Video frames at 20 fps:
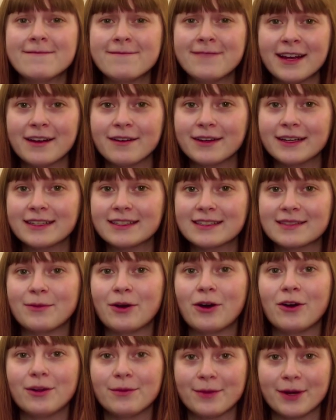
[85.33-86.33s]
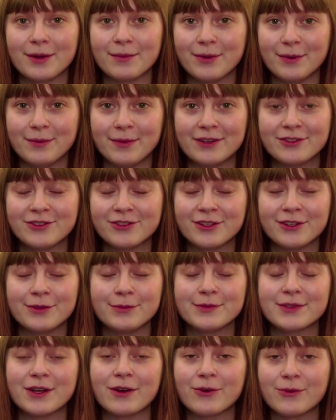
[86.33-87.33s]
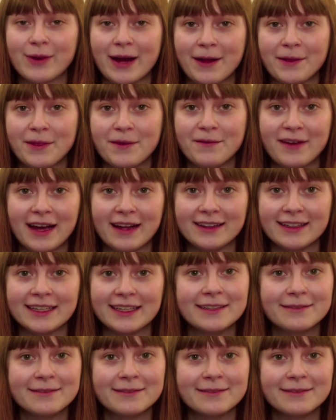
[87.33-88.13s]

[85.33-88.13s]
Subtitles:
very small purple mushrooms around the valley.